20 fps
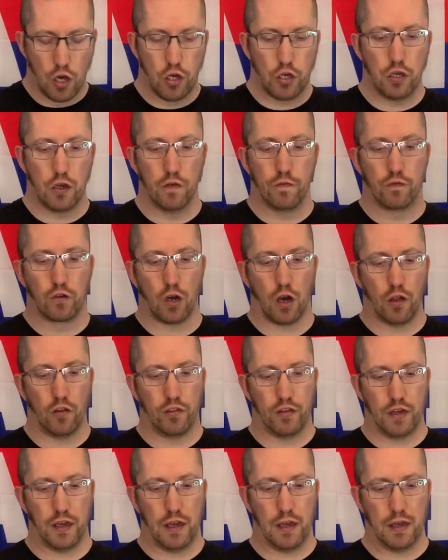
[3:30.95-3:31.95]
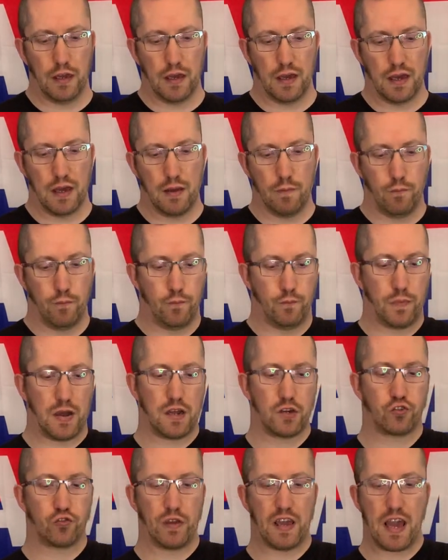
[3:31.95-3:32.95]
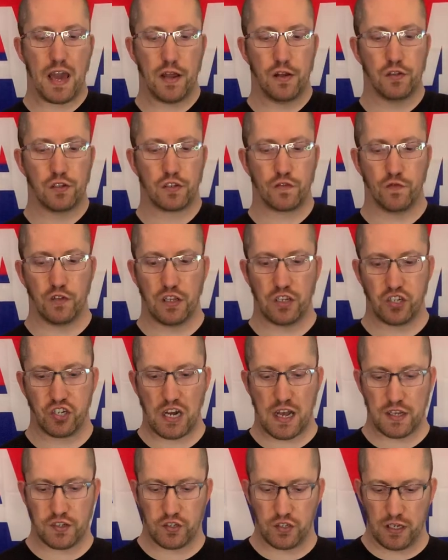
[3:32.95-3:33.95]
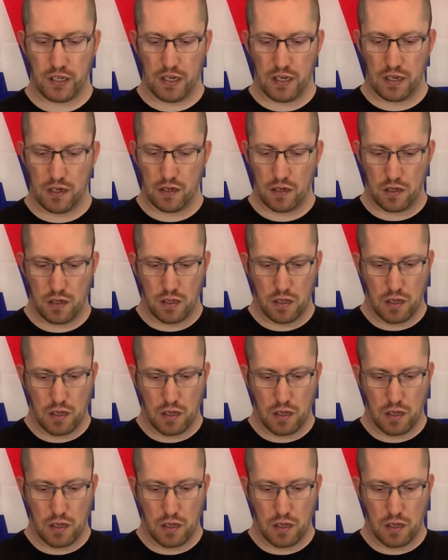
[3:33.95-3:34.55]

You've got the battery ends for the chassis.